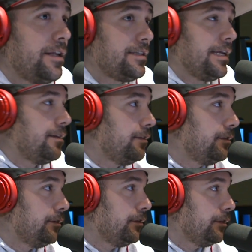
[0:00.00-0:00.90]
She works in
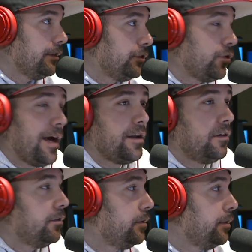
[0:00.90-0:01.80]
sports. She works
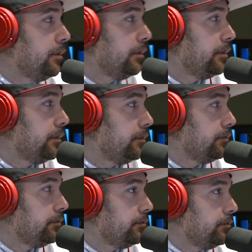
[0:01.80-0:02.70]
with hot guys. With Ooh,
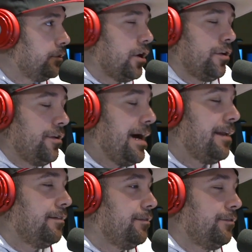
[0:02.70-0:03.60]
dudes. sports. Around
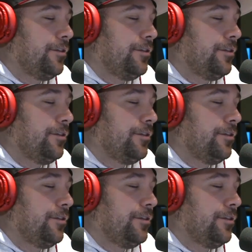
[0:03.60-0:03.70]
athletes.